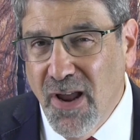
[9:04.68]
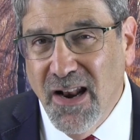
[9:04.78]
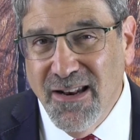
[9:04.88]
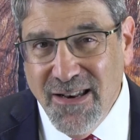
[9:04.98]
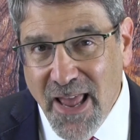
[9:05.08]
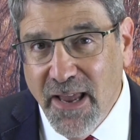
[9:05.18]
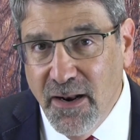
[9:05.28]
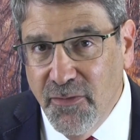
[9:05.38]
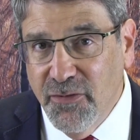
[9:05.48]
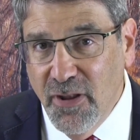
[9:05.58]
are kind of
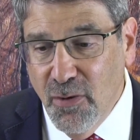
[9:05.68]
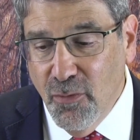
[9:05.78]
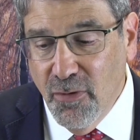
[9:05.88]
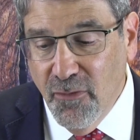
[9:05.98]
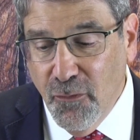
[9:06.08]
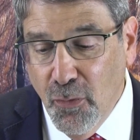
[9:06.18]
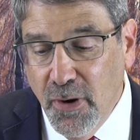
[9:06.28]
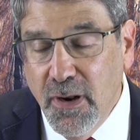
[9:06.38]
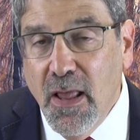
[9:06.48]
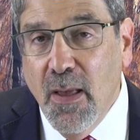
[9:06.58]
negatives that you want to
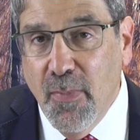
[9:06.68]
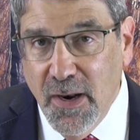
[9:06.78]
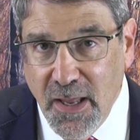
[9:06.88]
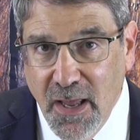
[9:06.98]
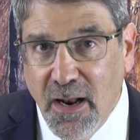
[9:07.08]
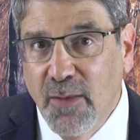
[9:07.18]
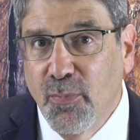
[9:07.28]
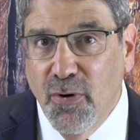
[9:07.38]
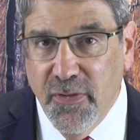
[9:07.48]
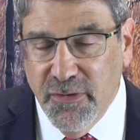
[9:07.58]
avoid, but again, I
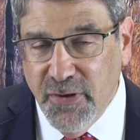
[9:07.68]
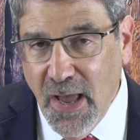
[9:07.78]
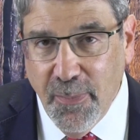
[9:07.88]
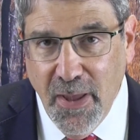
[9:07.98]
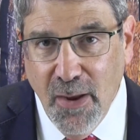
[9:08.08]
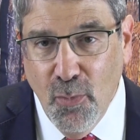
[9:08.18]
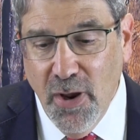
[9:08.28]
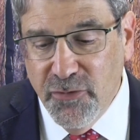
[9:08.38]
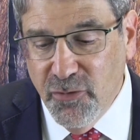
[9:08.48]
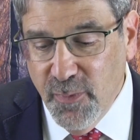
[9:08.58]
put it in the top 8
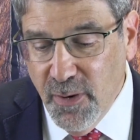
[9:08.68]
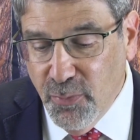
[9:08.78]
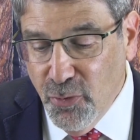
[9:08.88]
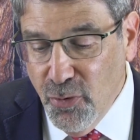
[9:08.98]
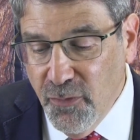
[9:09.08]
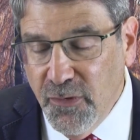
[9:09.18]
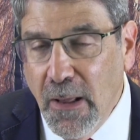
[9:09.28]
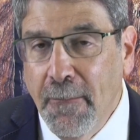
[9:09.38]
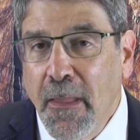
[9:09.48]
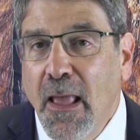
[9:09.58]
ways to be
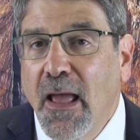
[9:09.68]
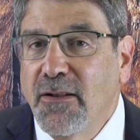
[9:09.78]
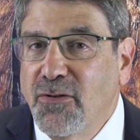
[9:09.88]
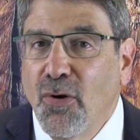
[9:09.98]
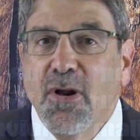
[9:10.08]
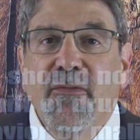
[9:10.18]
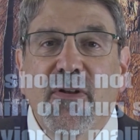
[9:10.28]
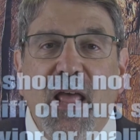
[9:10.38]
approved. Don't even